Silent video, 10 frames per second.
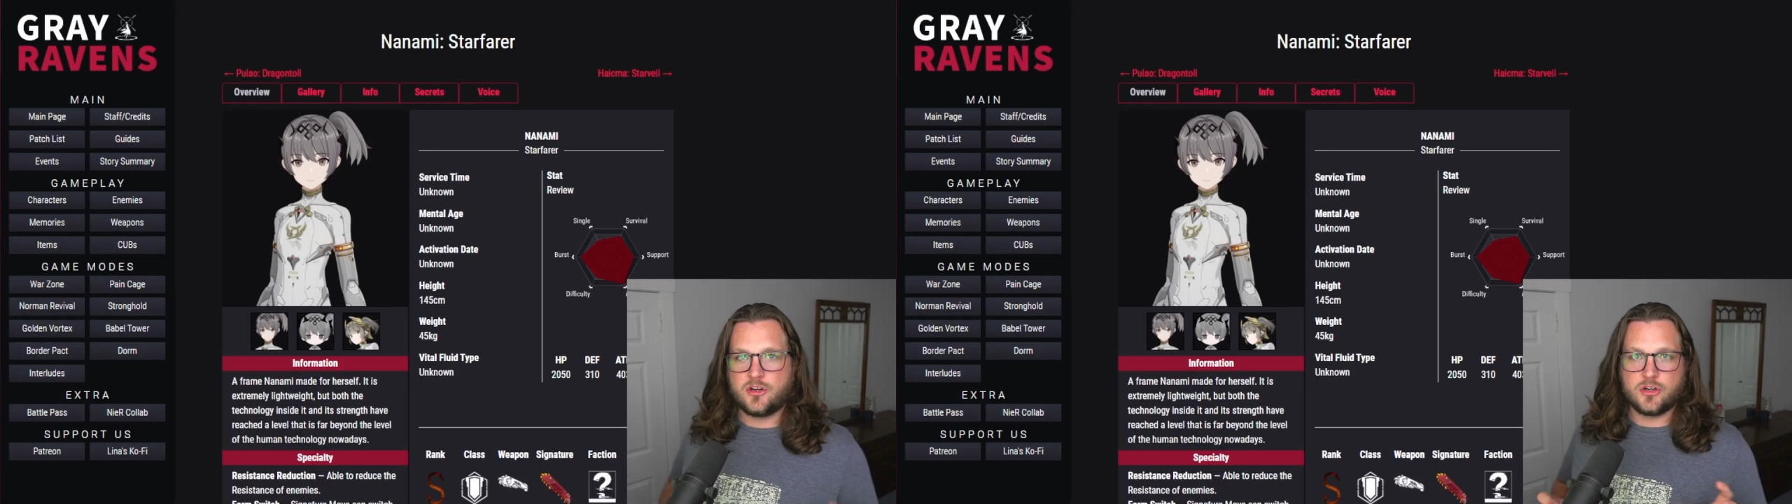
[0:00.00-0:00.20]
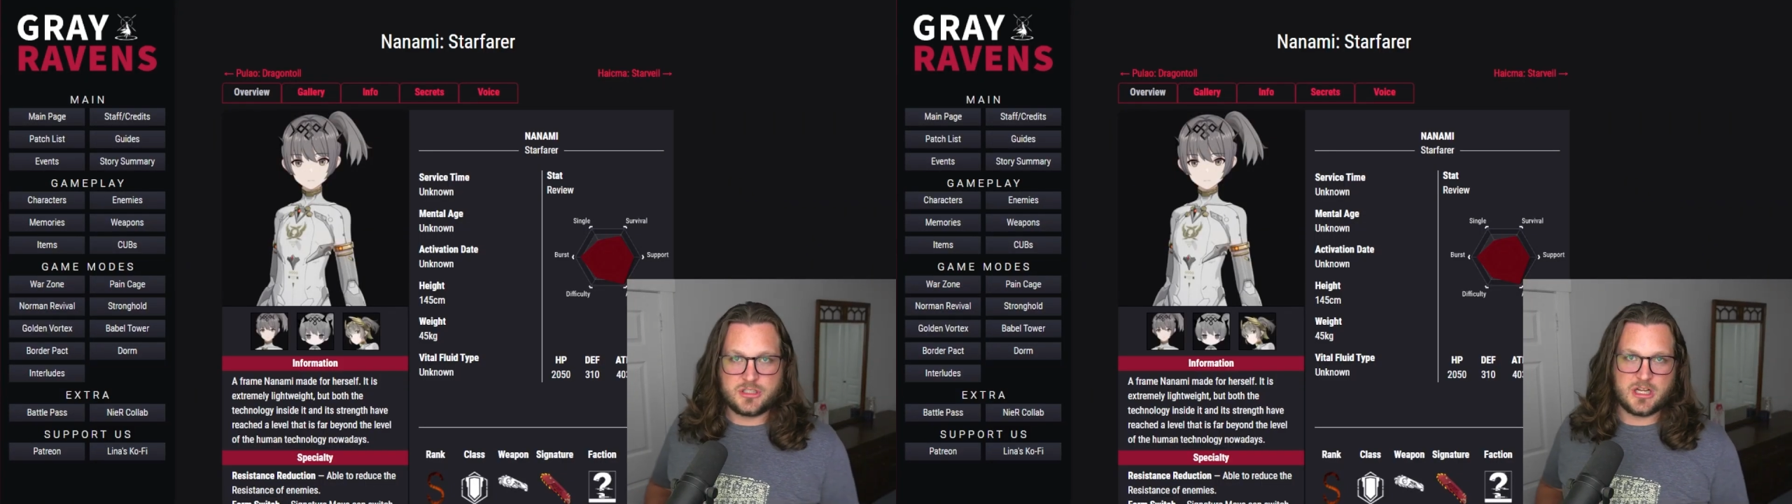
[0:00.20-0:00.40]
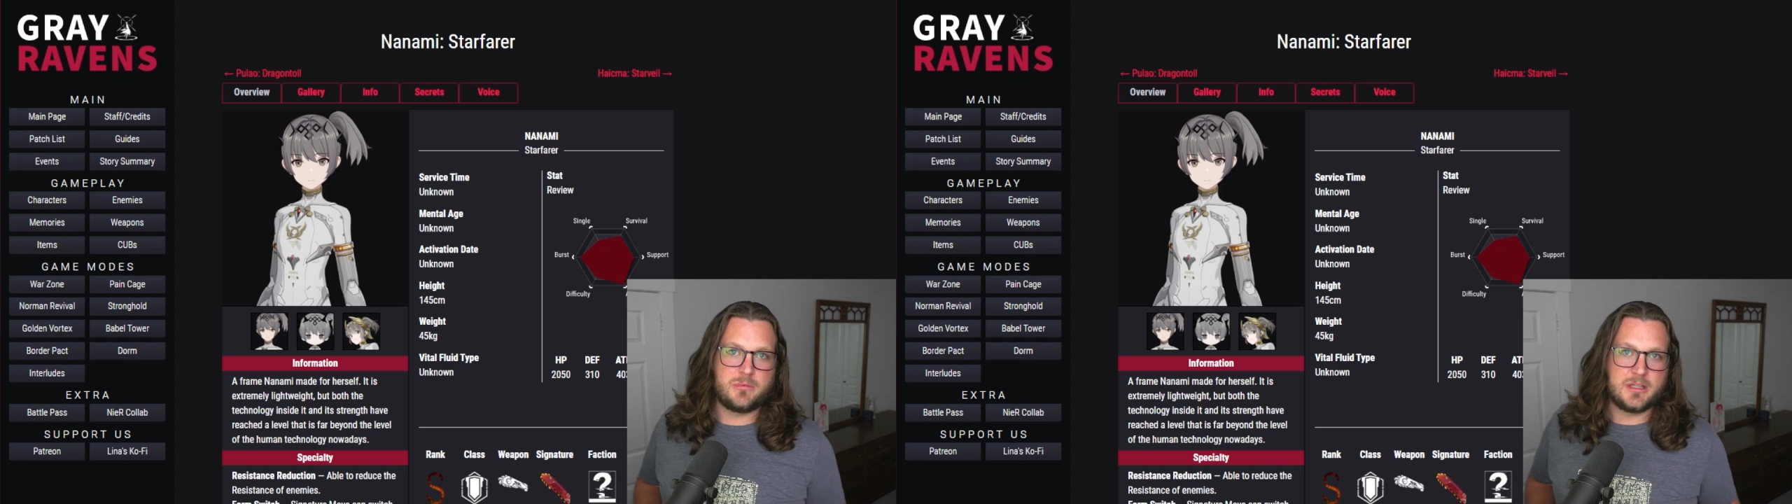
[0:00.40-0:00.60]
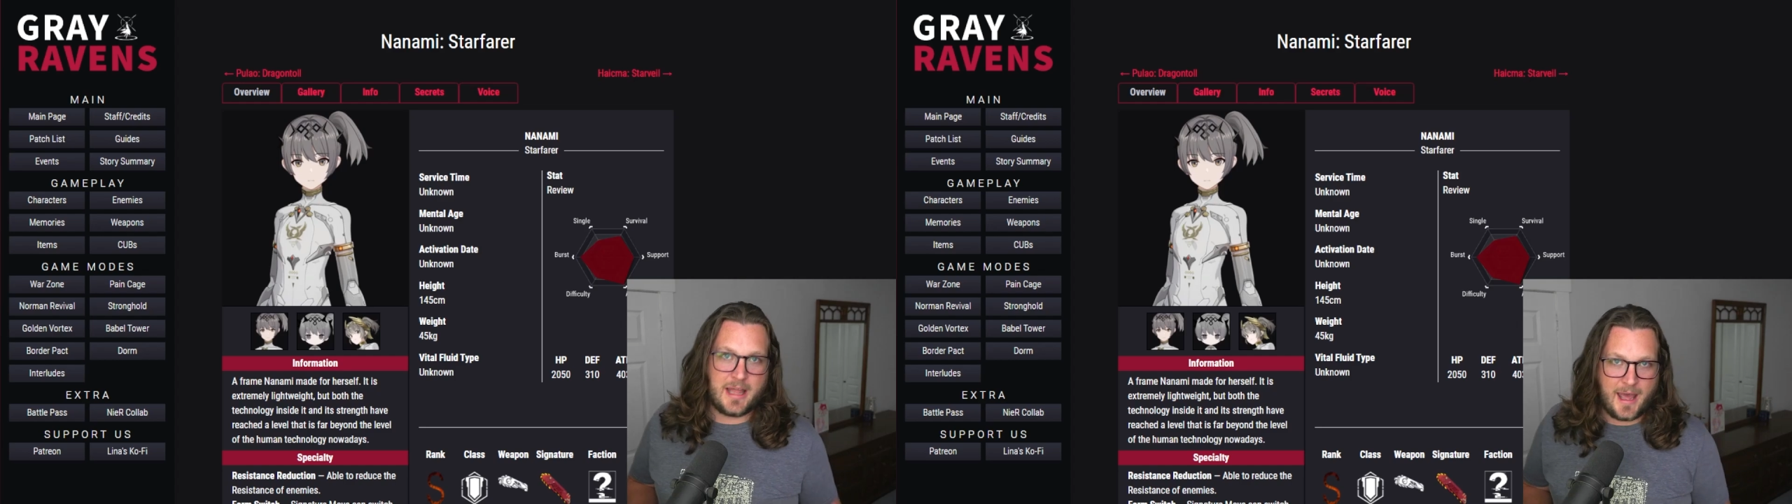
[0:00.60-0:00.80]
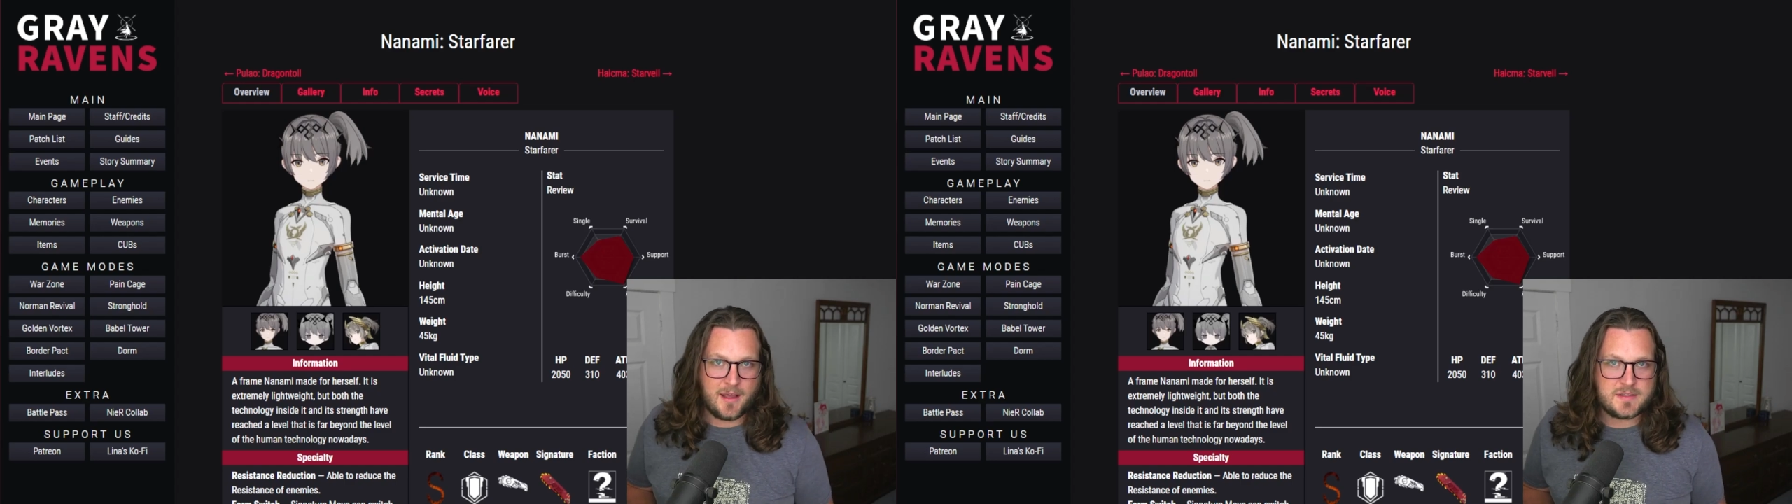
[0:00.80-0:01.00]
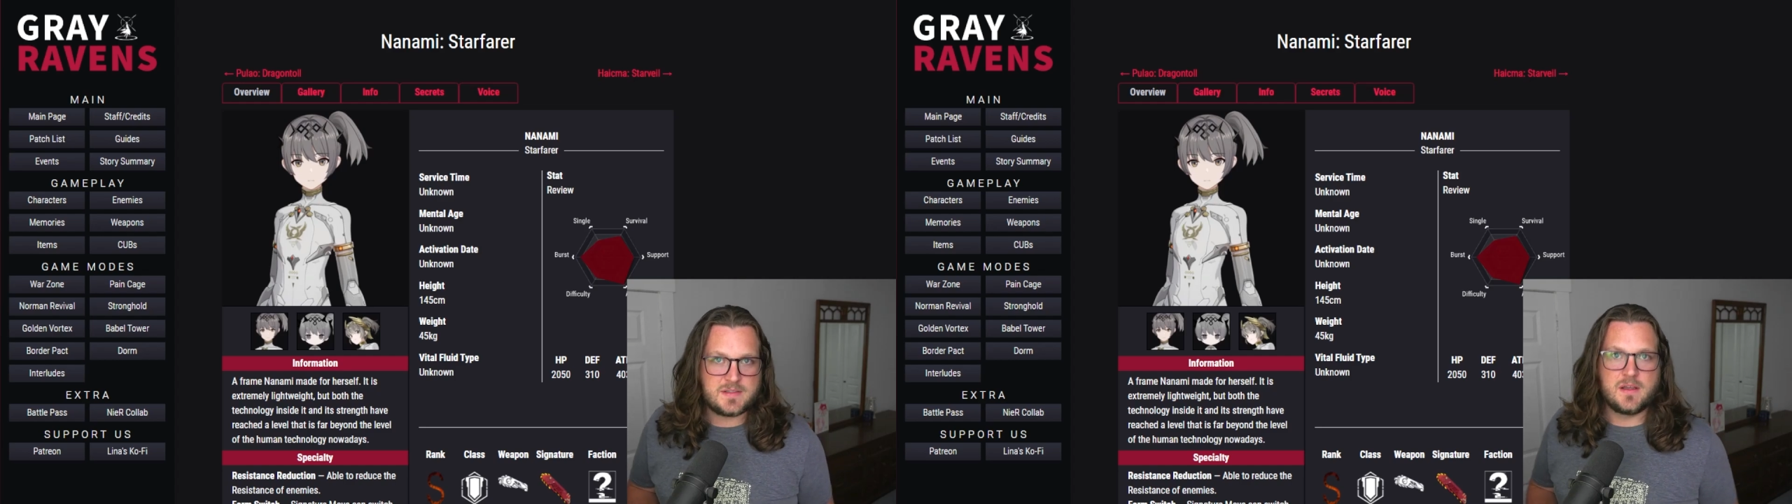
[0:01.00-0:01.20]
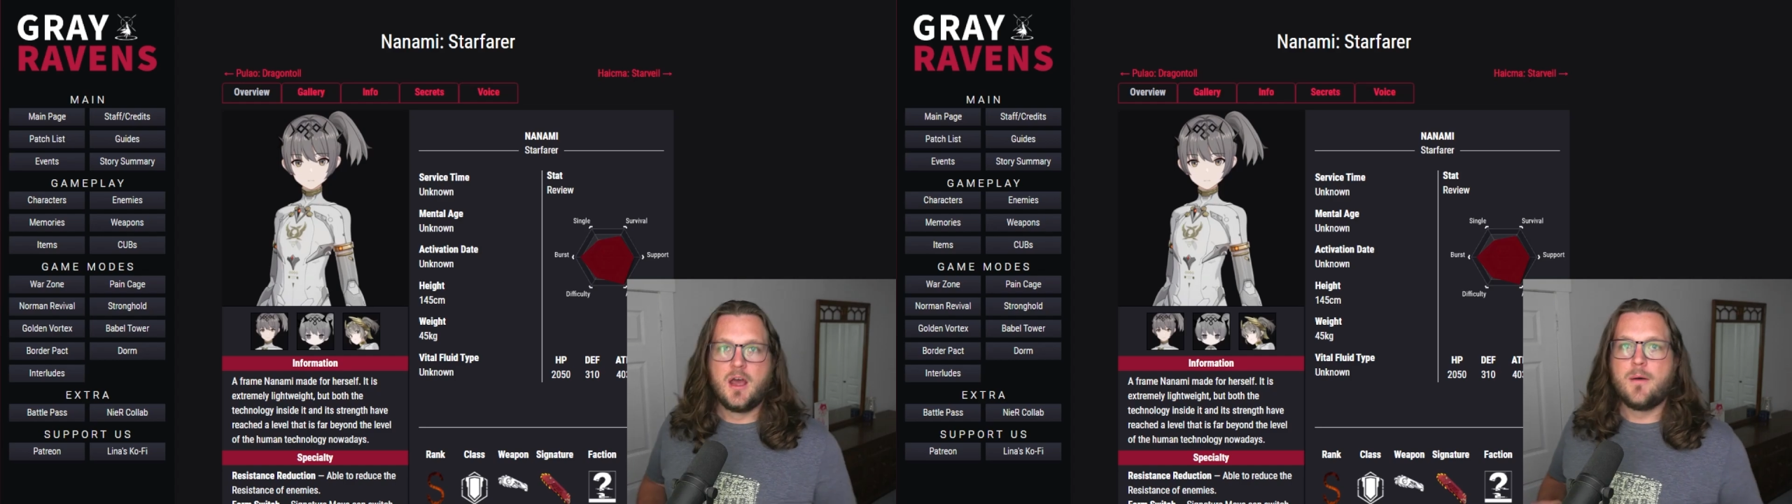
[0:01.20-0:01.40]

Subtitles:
her double S,